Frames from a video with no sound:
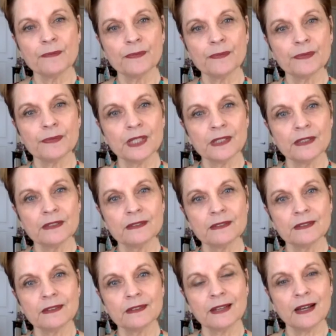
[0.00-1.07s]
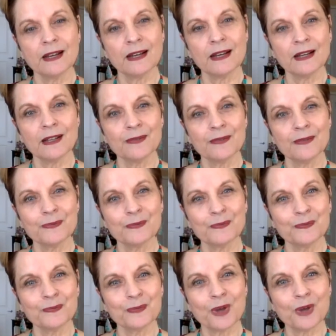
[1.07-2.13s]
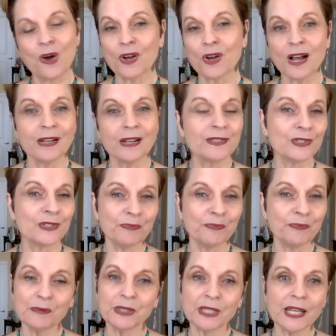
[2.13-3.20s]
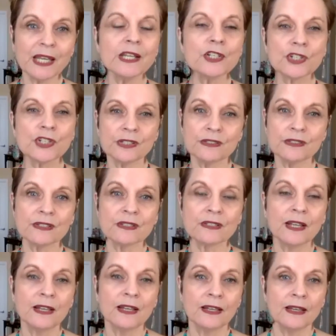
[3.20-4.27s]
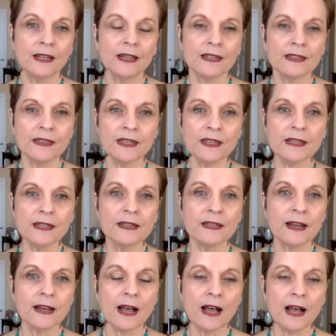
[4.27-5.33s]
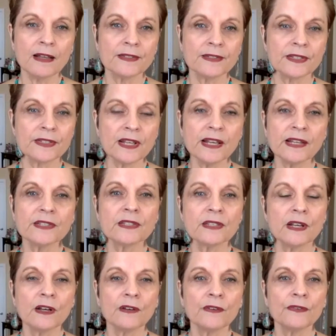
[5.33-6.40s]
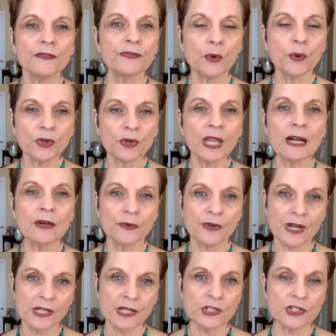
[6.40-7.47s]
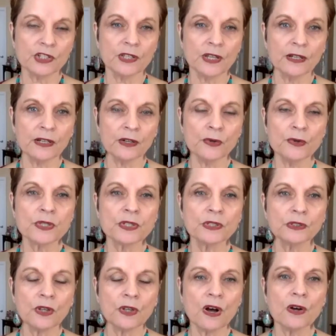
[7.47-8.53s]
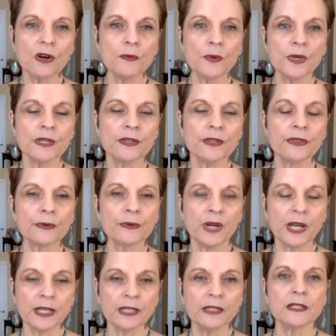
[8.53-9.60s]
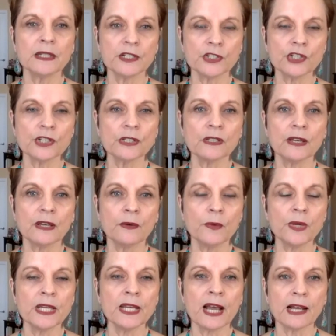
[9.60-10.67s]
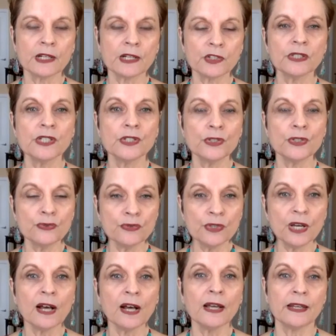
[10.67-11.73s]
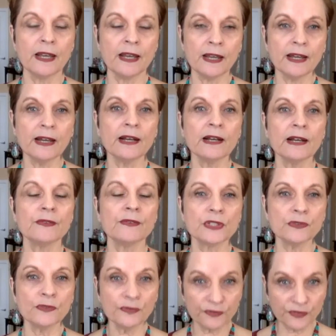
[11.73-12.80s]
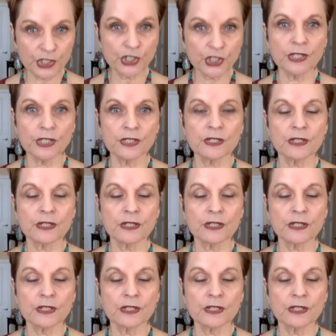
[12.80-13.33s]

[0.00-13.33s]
in all kinds of publications the sense of moral outrage that goes along with the recognition that we actually do not have sufficient